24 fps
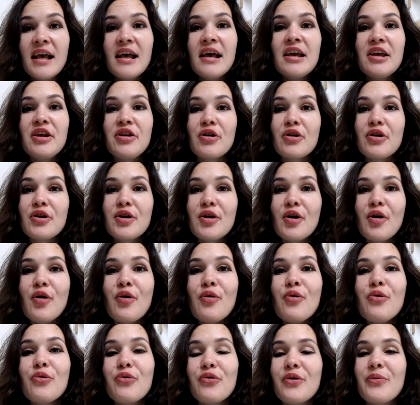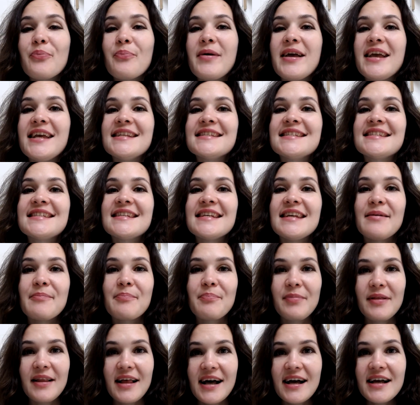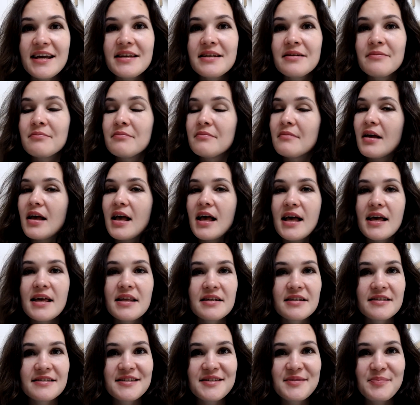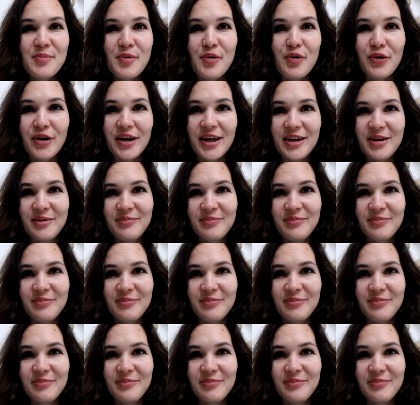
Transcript: Your no remains implied and unspoken.